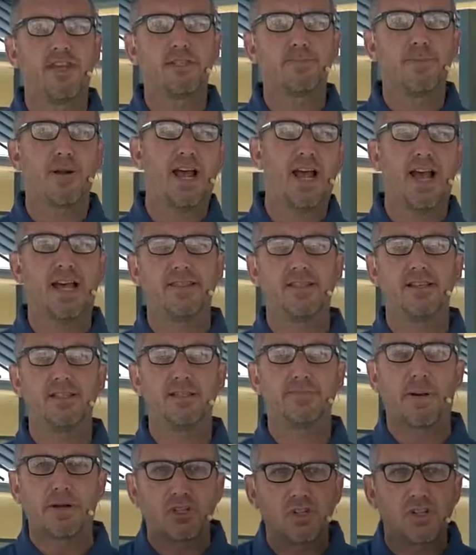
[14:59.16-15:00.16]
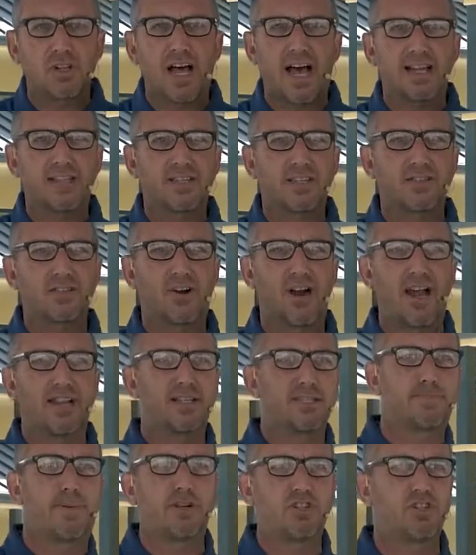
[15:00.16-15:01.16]
but I had these special glasses or I had this
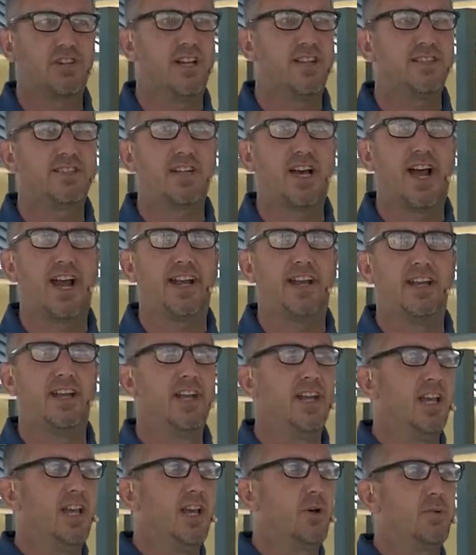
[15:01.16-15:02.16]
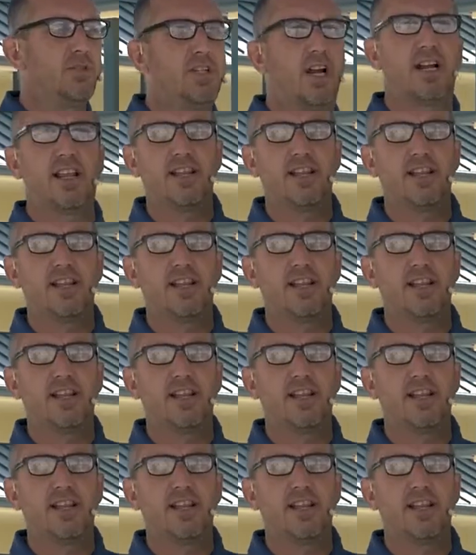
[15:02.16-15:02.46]
special insight and it was done in the